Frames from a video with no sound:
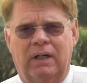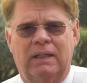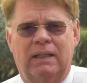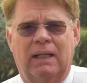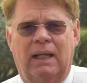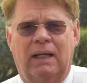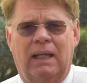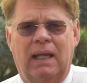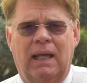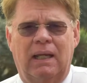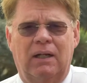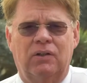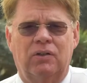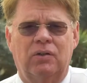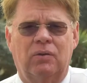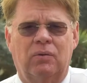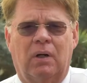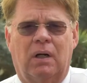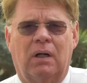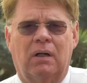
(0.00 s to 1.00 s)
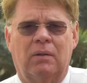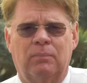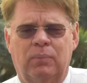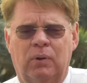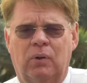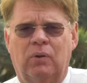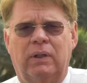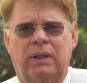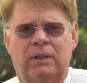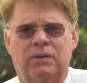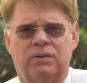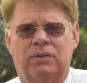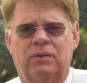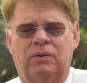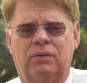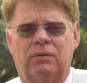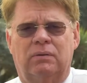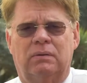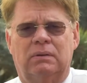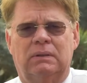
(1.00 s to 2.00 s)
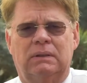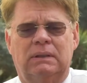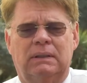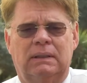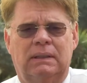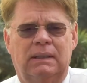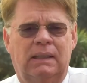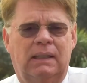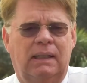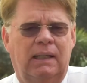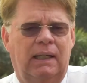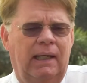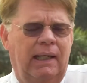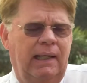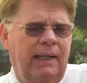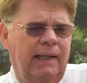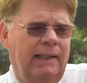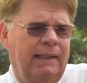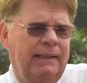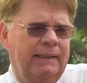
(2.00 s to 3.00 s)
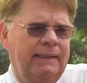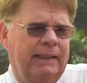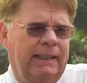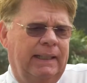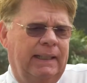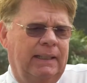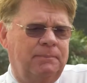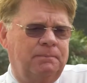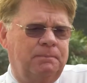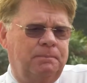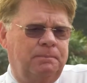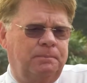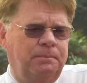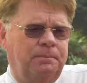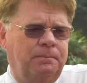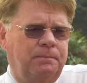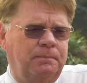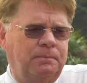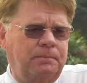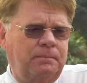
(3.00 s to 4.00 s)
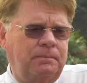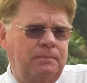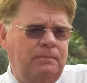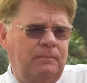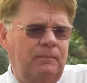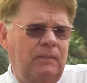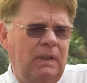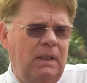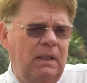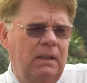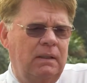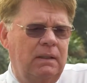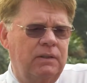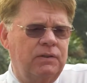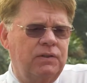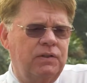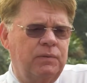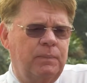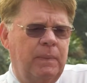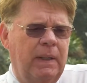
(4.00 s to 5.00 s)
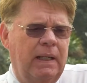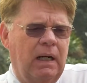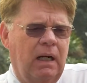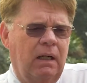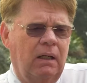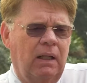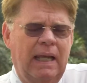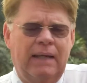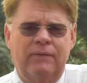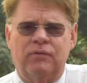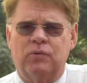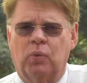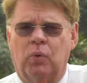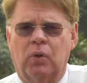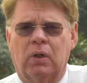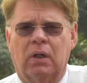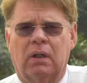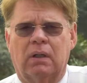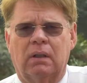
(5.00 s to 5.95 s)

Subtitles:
dedicated to our employees too. And this has been our life's work